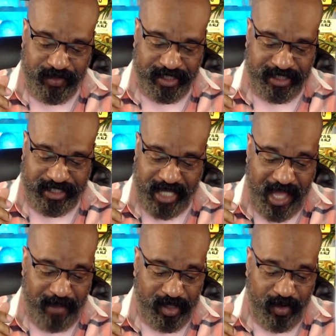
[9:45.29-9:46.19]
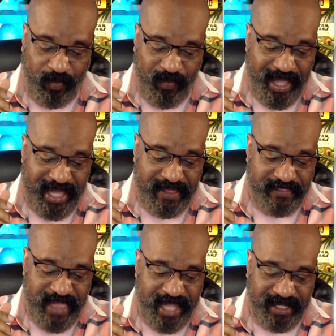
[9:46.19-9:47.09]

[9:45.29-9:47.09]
the job in a way that